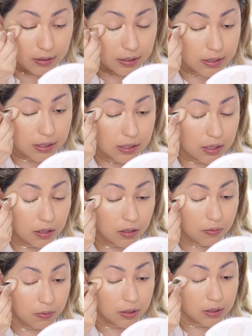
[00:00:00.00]
This is
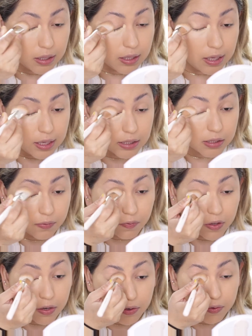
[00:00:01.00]
another one that has
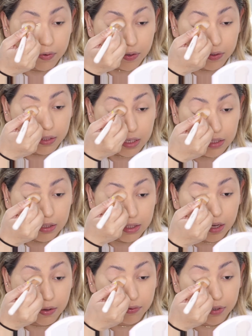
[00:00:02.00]
very nice
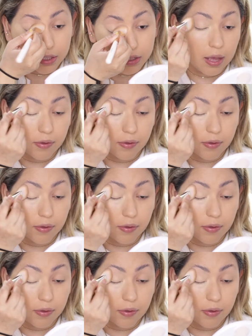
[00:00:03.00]
coverage.